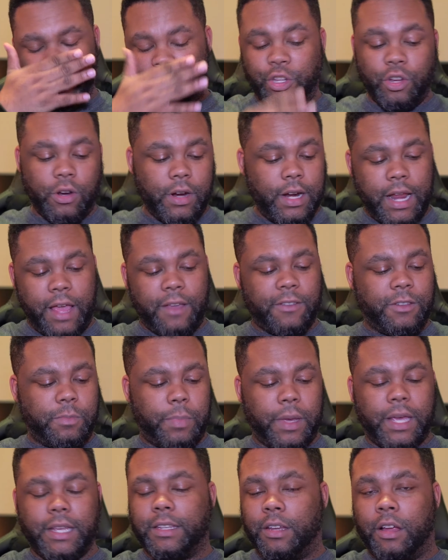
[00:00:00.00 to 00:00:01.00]
you're gonna have
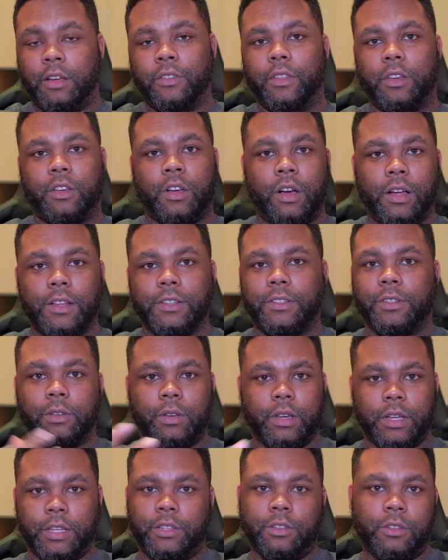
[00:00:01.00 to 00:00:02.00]
space on the console
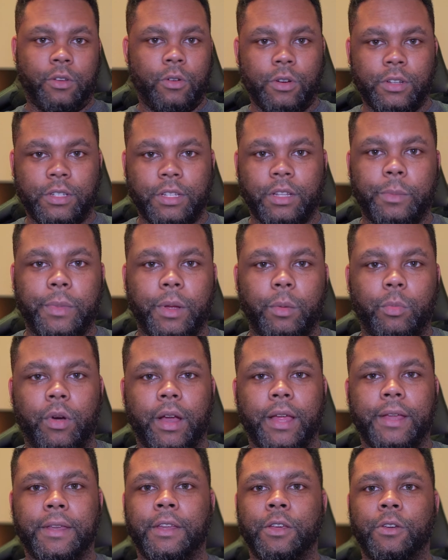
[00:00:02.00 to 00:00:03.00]
because of course it's gonna be
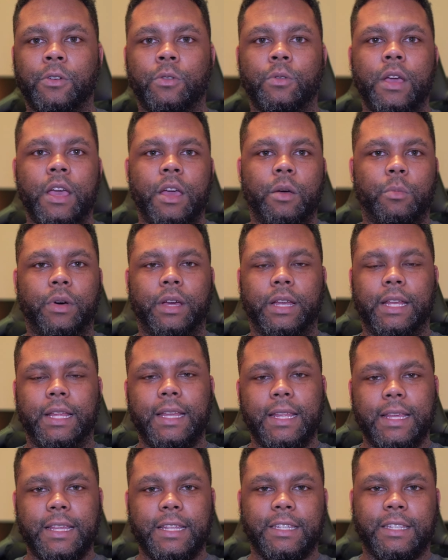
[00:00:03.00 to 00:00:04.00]
brand new, but
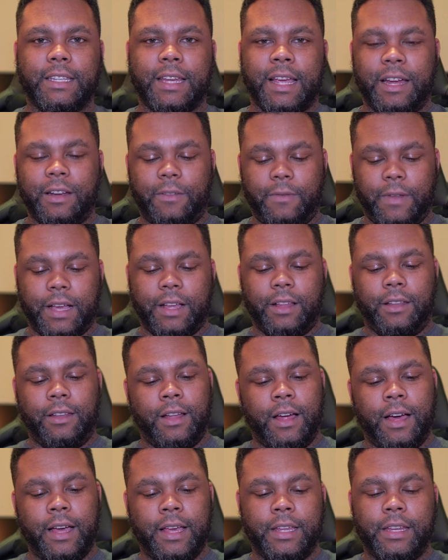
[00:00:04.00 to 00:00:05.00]
it is kind of like a
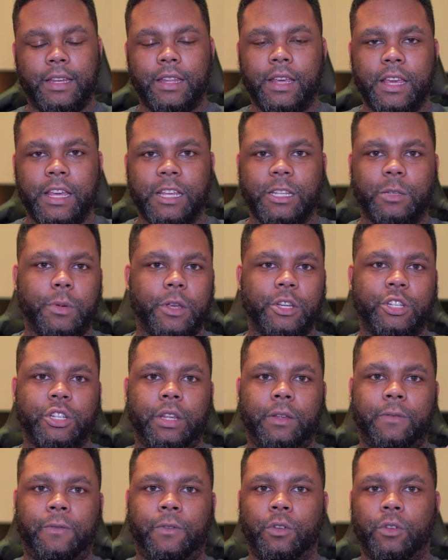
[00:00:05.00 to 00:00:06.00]
lot,
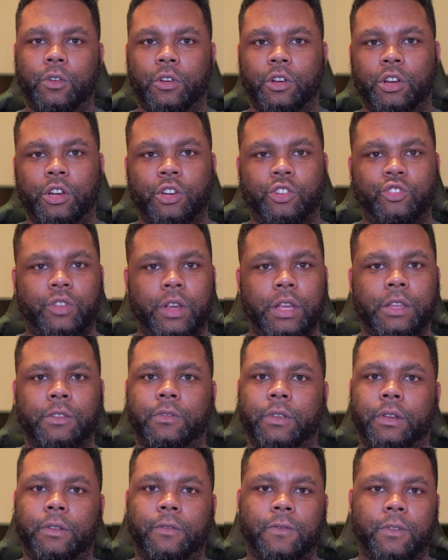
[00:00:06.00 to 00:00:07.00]
especially if you're
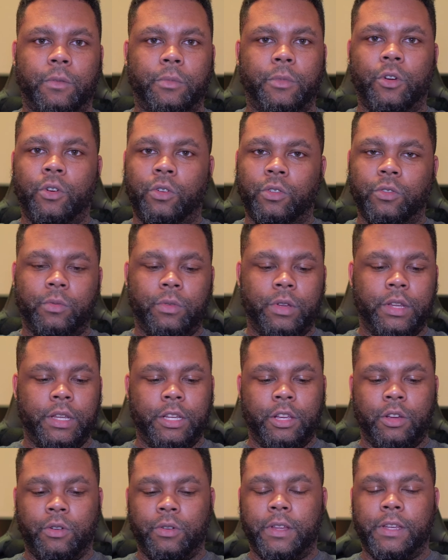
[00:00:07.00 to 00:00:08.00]
transferring from your old
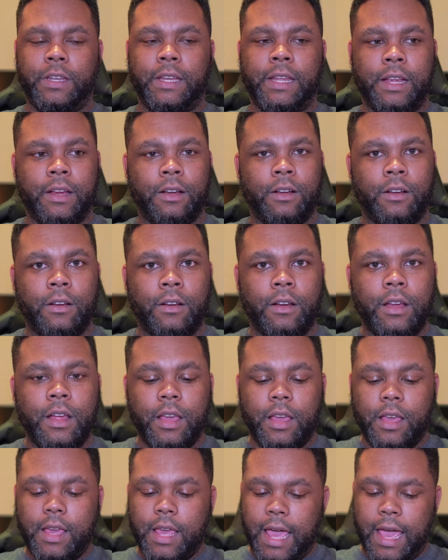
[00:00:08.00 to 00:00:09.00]
one going into here.
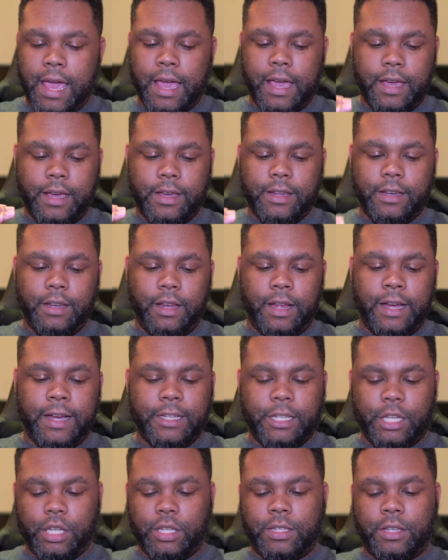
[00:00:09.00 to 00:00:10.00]
And
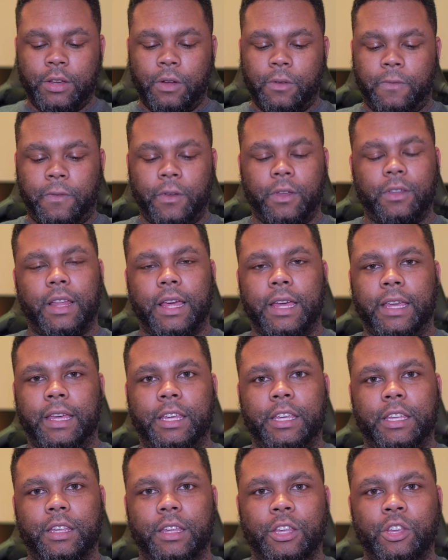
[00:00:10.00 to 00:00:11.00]
I just don't feel
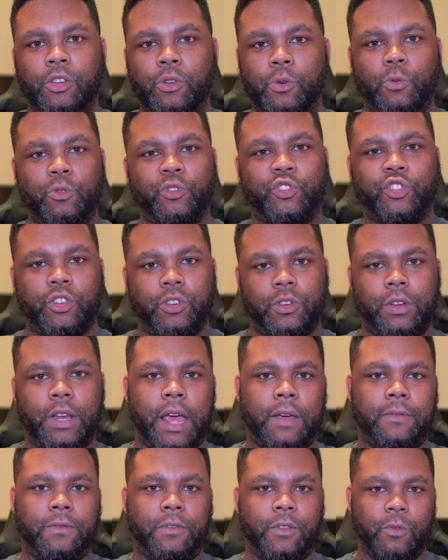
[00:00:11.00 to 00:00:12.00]
like you should
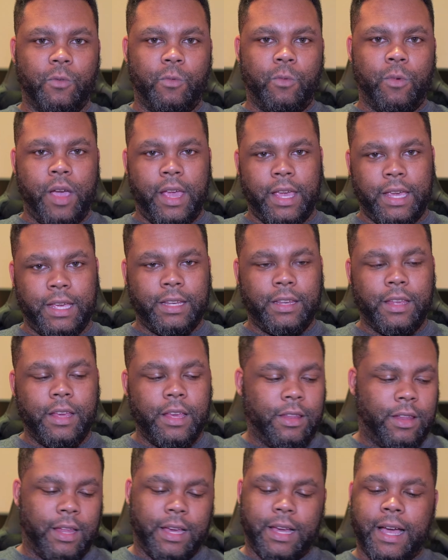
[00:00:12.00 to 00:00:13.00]
have to wait
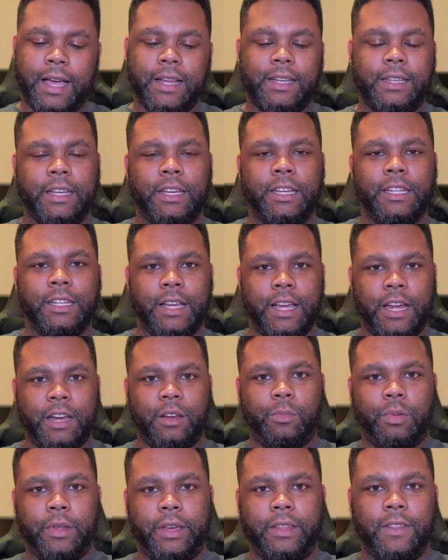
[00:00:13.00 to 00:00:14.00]
like I did to kind
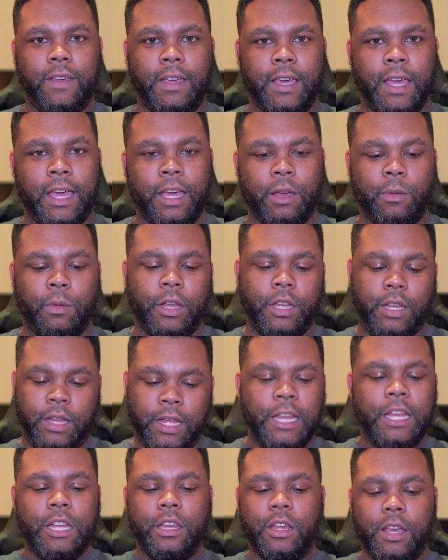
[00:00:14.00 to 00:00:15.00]
of play the game. Like,
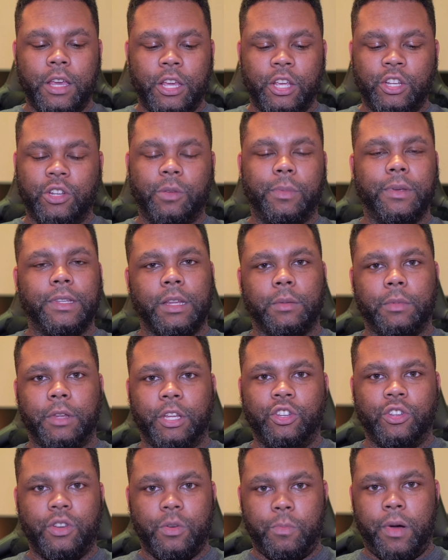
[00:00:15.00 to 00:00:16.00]
it should be something
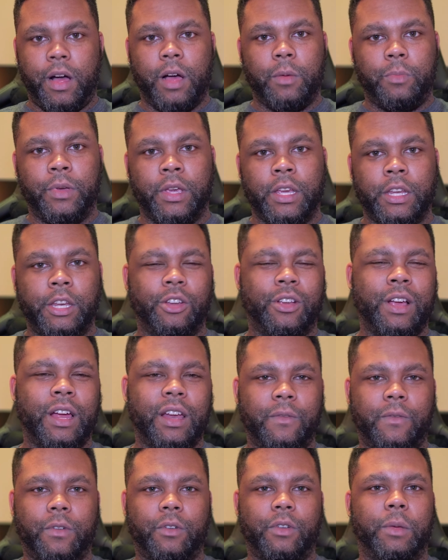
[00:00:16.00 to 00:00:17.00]
you should pop in. You're
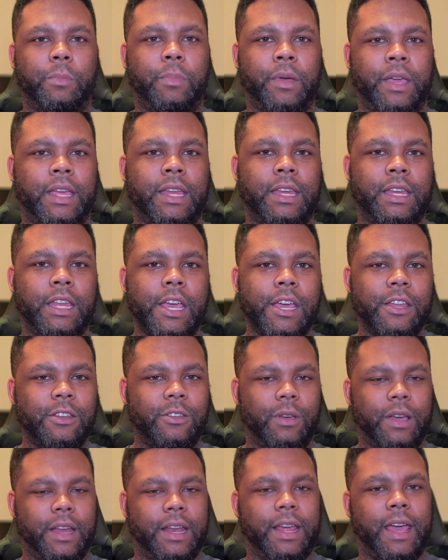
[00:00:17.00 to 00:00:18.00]
kind of already paying to kind